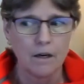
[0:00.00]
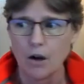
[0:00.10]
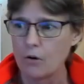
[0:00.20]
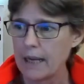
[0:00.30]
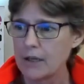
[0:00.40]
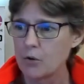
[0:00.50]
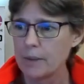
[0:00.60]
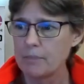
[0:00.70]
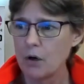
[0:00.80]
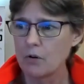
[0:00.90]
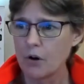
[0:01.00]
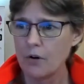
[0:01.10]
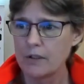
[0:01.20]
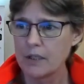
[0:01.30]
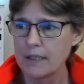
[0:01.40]
Okay,
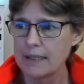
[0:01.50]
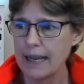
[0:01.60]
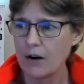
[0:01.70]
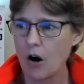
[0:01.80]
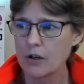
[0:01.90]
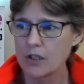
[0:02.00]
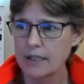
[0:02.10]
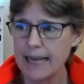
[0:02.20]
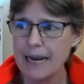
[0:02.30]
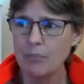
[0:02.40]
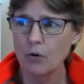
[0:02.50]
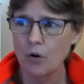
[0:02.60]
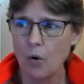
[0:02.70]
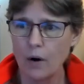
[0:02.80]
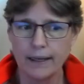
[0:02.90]
cryptocurrencies that are stable
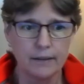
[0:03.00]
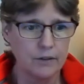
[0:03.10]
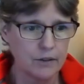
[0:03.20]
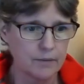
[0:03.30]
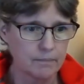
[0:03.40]
coins